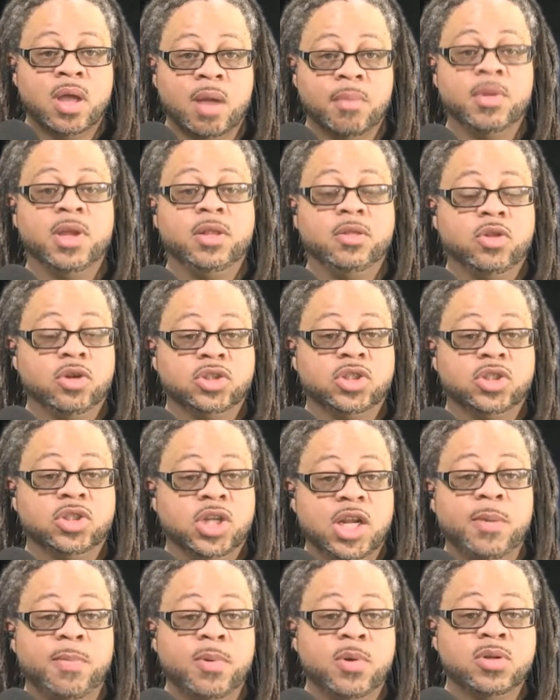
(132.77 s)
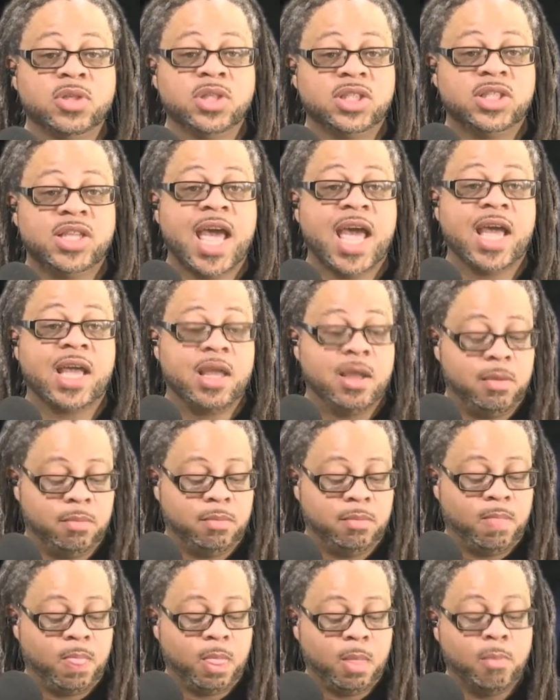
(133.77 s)
I mean, there's liberals
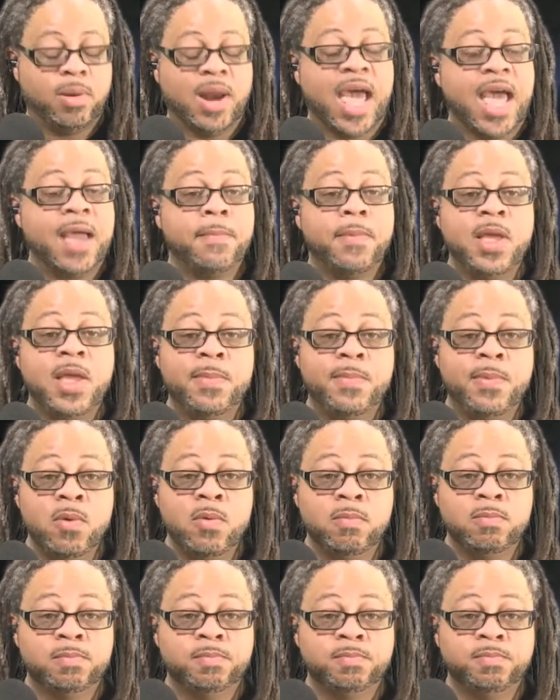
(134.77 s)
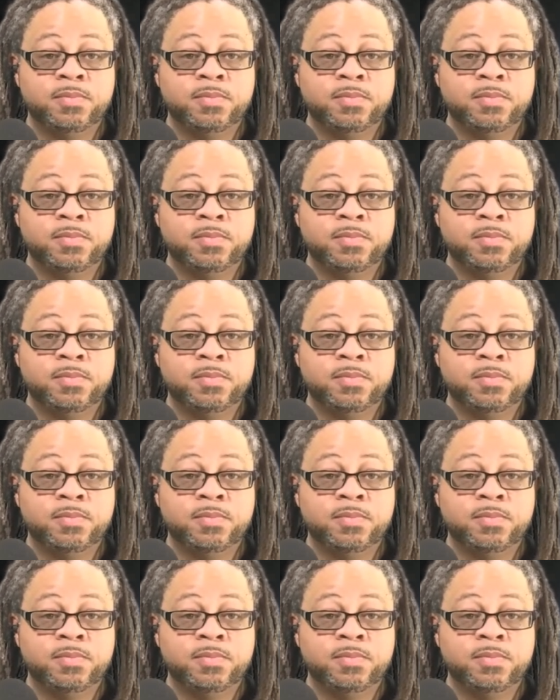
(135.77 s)
attacking black people.